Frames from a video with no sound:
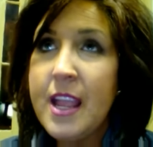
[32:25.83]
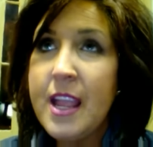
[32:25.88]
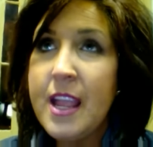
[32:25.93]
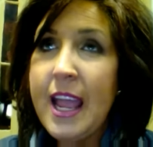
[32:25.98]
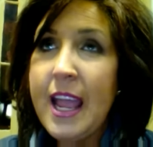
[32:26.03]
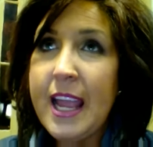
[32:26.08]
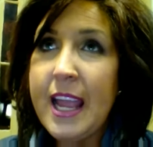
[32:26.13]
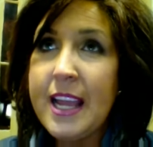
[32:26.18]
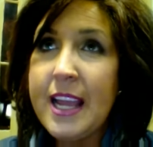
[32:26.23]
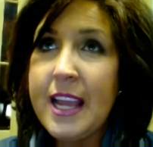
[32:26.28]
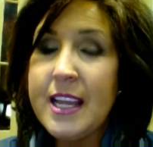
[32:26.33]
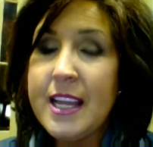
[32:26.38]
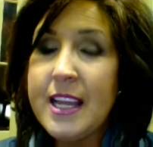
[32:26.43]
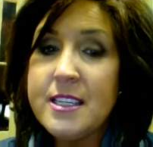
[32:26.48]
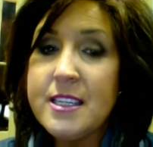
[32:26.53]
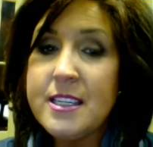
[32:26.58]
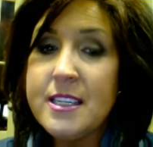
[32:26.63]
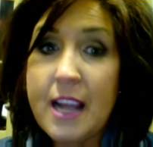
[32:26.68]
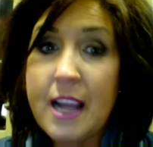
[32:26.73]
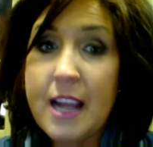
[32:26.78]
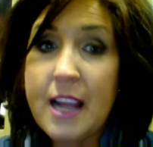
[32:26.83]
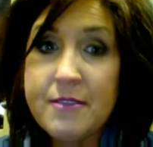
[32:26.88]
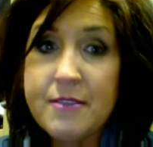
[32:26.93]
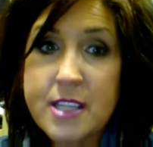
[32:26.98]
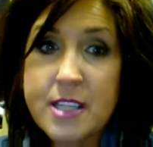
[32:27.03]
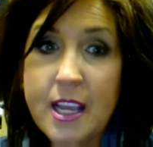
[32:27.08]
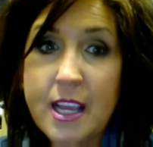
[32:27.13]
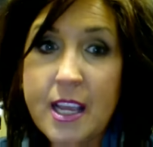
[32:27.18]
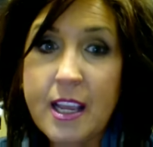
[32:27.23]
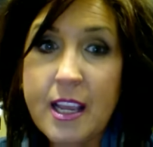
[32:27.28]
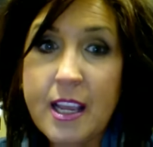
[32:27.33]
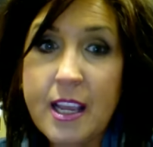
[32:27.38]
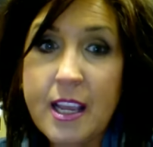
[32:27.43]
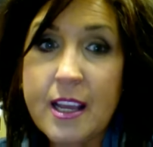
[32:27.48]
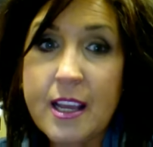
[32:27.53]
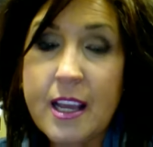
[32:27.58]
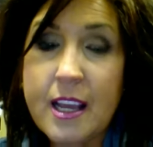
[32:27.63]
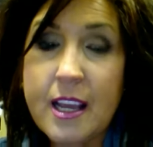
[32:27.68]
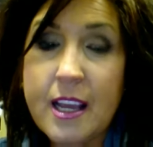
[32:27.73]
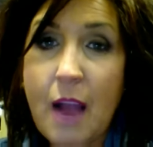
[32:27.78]
And I have to say,
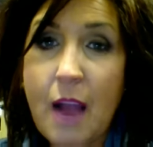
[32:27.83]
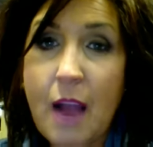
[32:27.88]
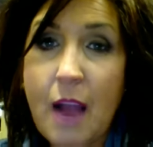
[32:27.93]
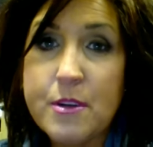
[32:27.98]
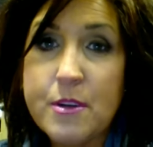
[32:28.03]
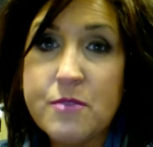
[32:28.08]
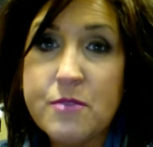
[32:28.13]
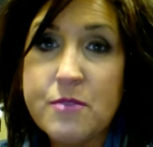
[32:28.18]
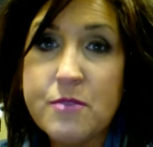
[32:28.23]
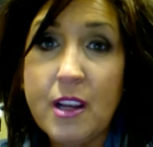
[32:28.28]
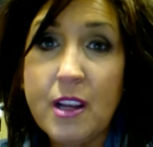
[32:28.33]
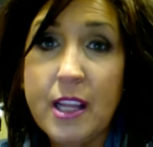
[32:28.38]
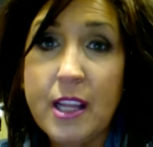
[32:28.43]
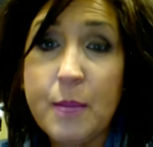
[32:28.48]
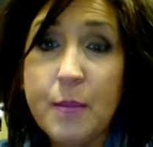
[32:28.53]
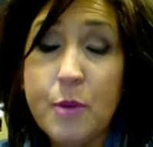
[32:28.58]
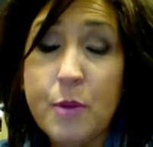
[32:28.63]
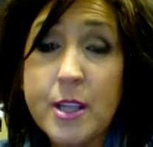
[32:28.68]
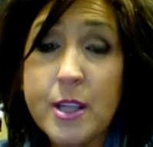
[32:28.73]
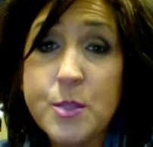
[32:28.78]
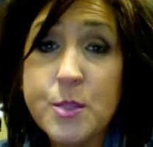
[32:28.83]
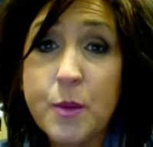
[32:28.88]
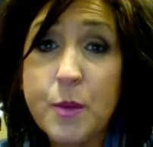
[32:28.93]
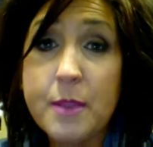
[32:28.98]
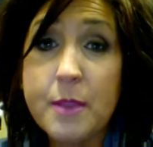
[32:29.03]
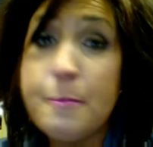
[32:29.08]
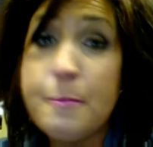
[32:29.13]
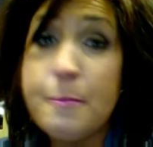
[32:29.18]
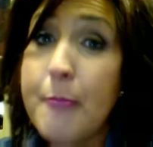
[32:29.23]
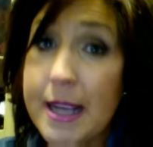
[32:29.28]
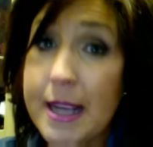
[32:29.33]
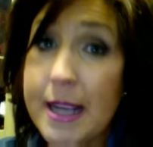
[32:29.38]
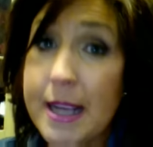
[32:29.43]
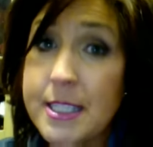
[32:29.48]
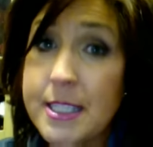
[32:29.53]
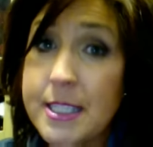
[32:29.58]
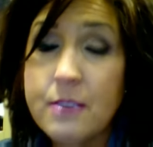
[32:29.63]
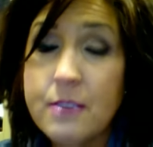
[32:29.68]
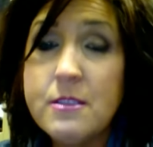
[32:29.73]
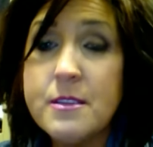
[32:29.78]
I was really impressed with my
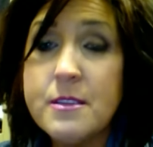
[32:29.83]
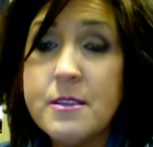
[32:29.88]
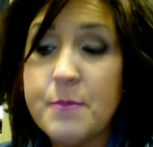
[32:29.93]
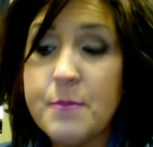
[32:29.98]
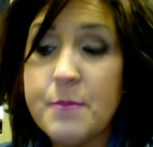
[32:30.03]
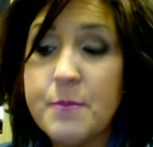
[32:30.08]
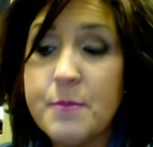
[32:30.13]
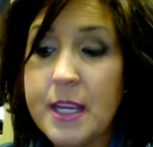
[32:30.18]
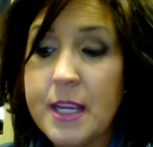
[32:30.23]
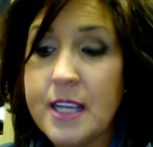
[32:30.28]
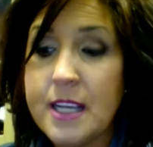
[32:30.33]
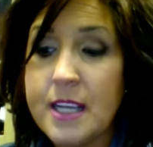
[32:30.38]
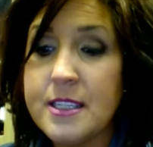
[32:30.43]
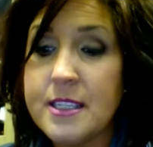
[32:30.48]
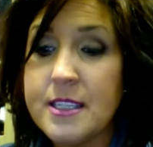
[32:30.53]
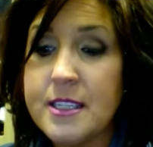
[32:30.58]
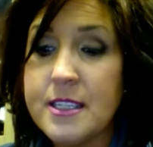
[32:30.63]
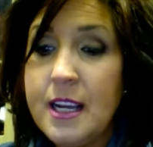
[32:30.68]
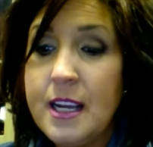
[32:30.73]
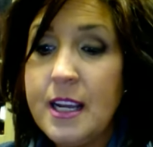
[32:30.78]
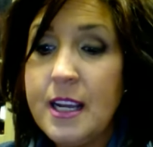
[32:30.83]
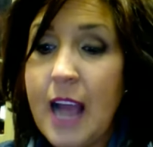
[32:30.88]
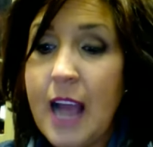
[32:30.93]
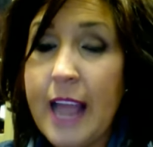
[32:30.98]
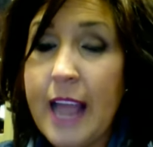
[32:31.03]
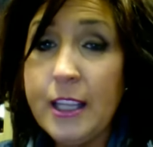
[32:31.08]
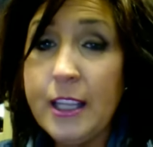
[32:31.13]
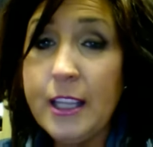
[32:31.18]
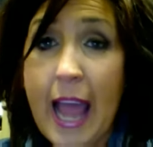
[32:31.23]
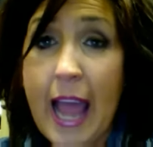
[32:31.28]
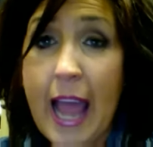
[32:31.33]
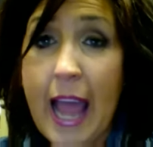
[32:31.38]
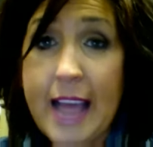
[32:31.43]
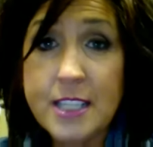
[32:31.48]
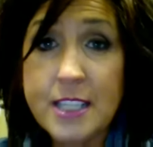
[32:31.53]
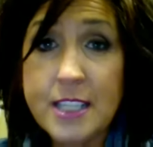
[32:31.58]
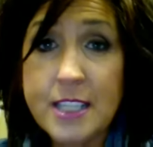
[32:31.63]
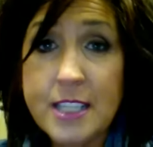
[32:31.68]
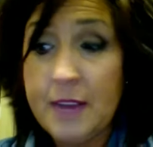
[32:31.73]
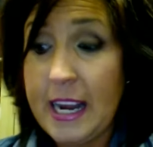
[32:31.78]
skills because I asked
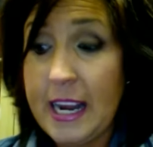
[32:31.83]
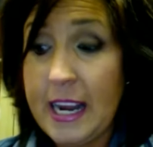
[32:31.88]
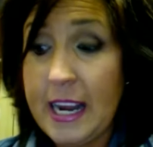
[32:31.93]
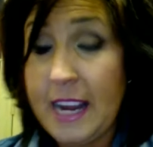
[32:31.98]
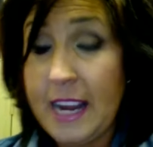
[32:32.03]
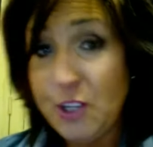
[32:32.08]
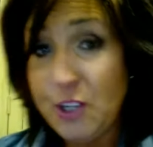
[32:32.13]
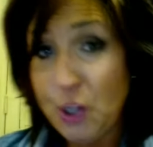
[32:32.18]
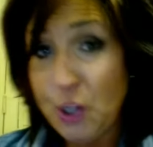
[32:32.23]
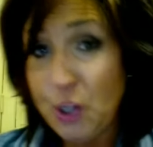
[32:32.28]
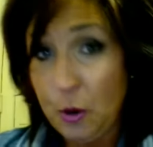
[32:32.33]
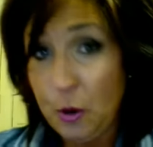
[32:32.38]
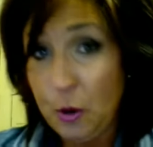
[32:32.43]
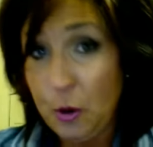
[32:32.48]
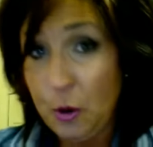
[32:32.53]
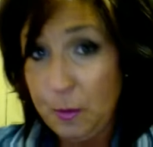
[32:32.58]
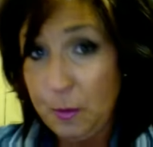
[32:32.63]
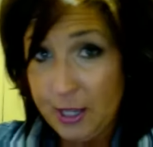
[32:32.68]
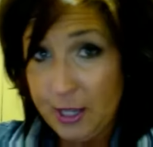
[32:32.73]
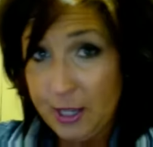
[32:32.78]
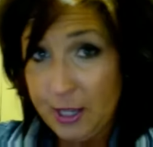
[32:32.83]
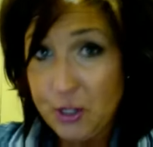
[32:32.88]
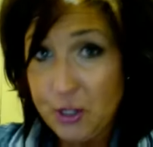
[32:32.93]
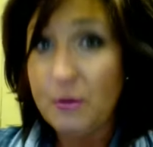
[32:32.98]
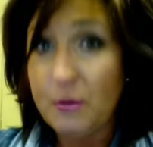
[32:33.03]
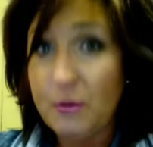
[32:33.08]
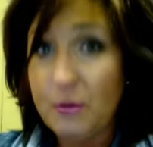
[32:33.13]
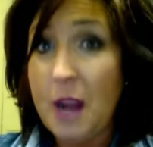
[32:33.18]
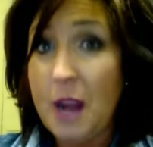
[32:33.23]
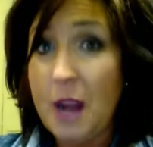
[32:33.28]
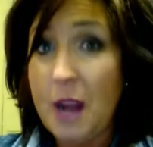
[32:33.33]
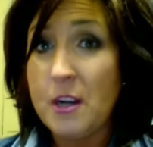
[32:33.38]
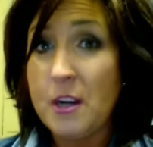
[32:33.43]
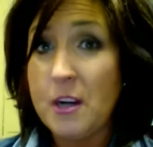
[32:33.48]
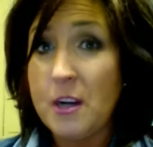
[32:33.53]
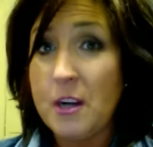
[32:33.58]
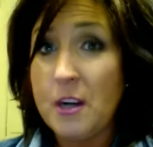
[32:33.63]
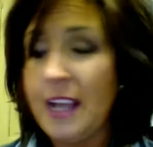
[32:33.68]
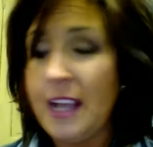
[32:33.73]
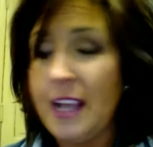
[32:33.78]
and even showed a picture of what I wanted to look
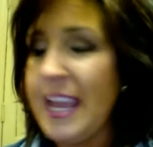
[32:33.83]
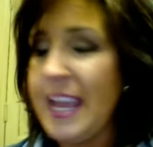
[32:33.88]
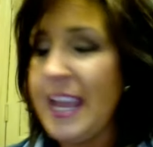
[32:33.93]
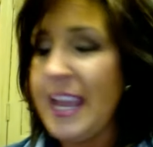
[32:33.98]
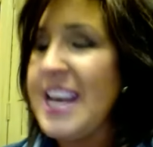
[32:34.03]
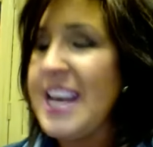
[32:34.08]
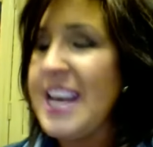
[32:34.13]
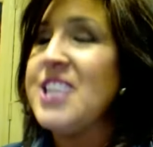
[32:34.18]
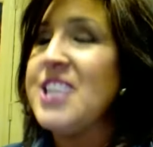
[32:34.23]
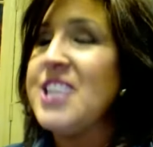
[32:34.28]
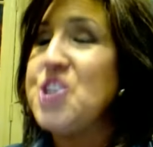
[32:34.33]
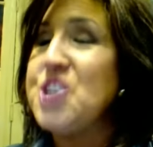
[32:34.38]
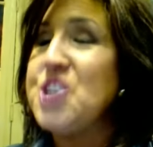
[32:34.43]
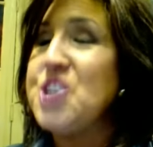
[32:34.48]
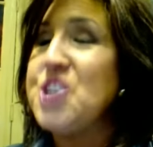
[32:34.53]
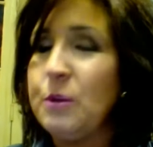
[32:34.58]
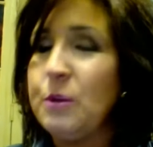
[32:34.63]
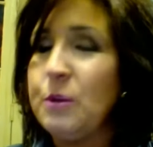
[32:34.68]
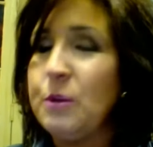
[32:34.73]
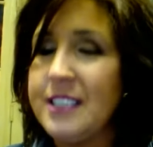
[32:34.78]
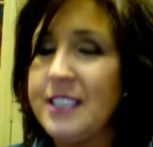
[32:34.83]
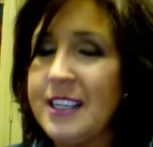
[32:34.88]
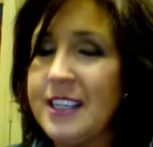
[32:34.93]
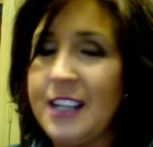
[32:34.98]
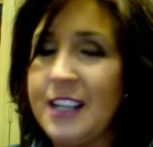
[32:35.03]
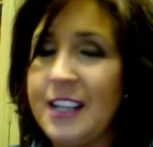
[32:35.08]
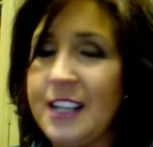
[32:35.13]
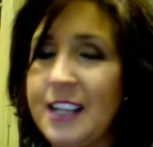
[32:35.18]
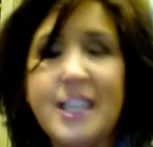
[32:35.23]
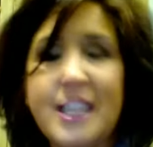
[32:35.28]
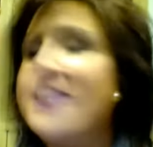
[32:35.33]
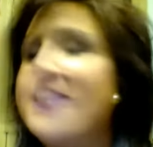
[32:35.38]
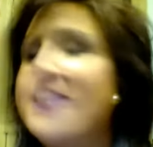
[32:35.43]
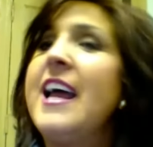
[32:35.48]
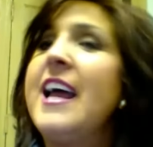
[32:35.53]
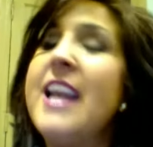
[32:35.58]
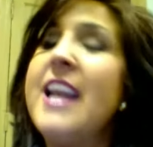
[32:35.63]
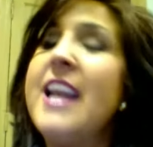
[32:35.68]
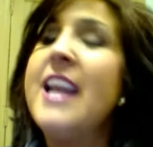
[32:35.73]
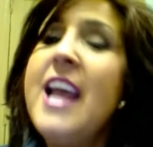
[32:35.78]
like, and I totally did not look like that.
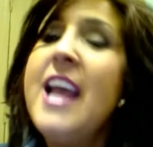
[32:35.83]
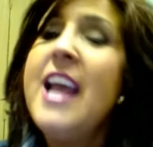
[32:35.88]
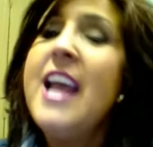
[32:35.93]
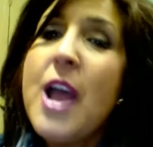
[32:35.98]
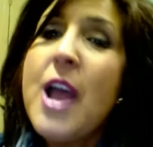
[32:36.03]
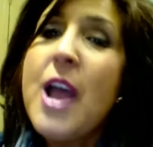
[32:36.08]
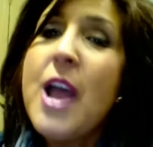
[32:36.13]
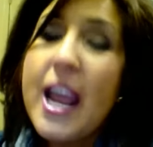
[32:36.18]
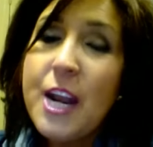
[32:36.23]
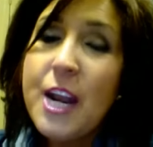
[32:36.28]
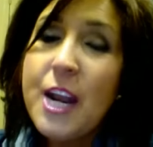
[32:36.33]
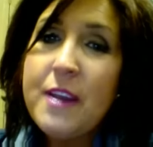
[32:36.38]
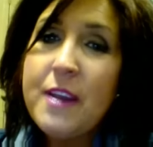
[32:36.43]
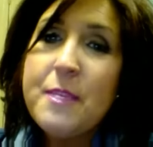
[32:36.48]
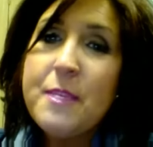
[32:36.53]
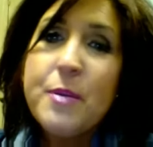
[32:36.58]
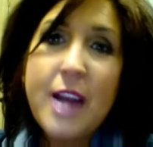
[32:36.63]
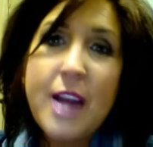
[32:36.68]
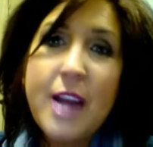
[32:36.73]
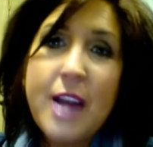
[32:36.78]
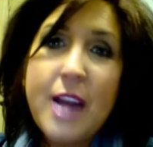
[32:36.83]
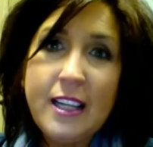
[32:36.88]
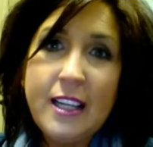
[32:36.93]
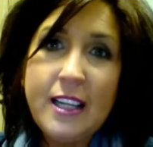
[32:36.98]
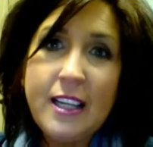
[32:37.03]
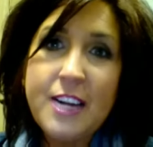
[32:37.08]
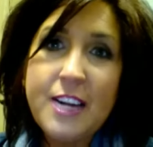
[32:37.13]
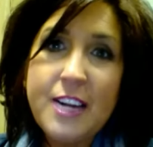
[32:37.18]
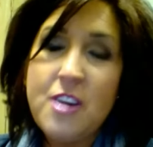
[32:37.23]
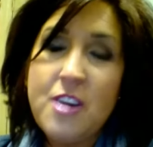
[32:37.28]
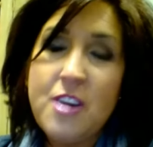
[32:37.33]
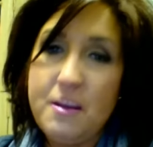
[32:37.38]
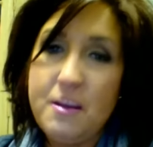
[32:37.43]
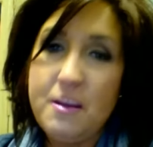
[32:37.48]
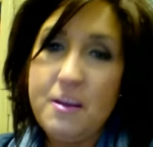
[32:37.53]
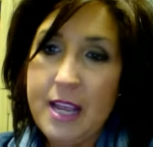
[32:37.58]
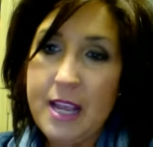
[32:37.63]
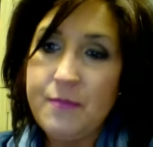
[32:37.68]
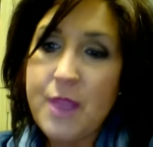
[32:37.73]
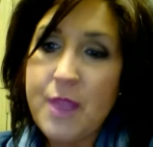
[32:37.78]
Anyway, they put eyeliner on me,
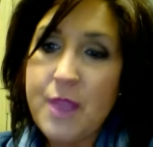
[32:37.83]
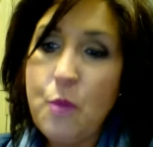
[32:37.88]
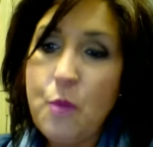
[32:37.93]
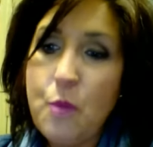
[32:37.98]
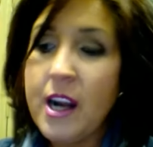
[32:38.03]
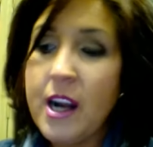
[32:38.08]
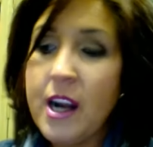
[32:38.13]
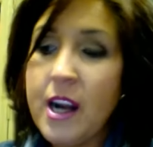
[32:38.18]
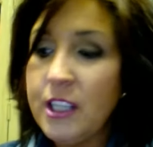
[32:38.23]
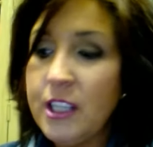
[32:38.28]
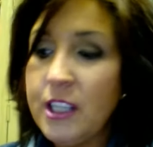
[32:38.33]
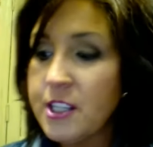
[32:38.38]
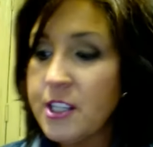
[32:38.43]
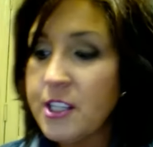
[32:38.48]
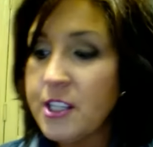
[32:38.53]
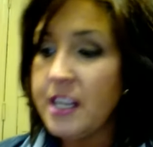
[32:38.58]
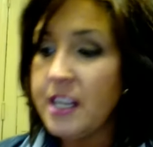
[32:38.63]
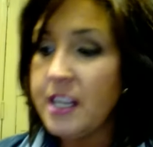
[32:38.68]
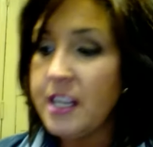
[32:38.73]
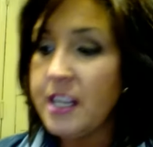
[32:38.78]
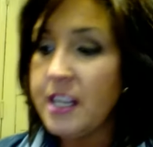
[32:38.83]
and where it looks good in the